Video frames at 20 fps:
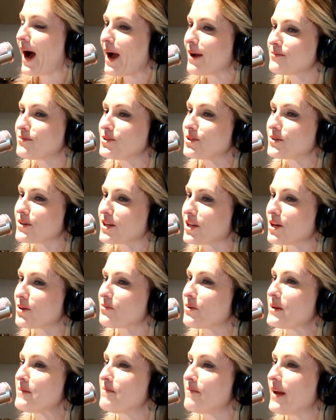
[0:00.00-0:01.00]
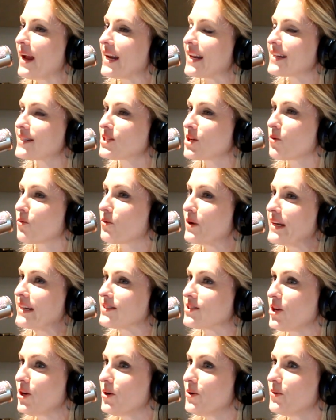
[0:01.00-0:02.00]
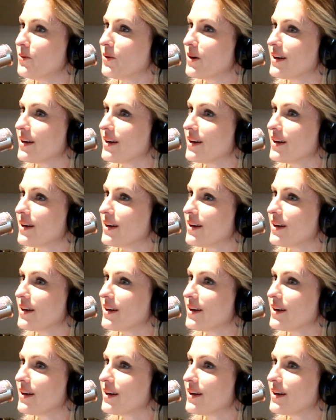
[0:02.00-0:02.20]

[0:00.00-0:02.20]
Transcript: I'm doing good. We made it to week 2.